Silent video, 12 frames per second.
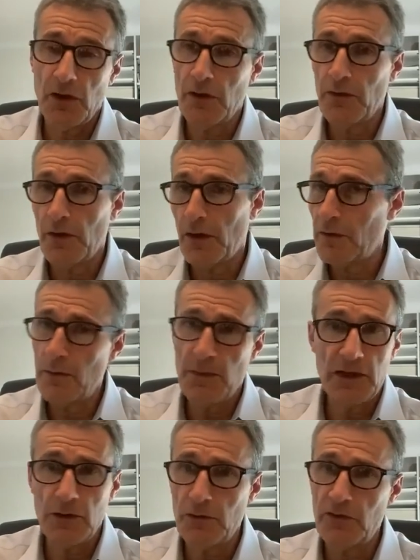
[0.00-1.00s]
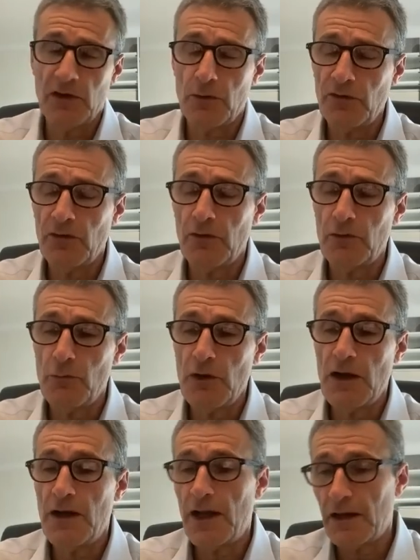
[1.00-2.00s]
And depending on the circumstance, you
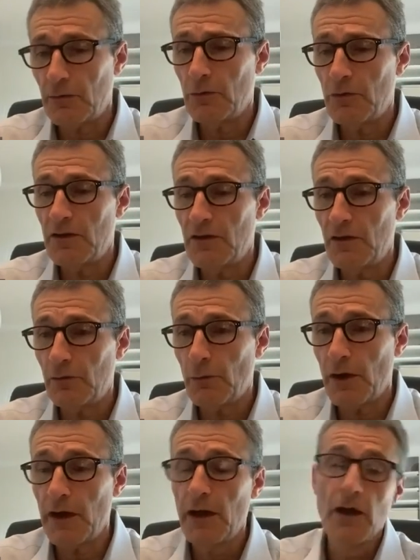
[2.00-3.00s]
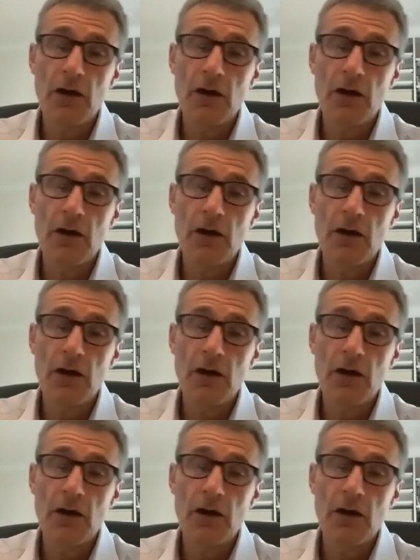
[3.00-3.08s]
will elect to do it this way,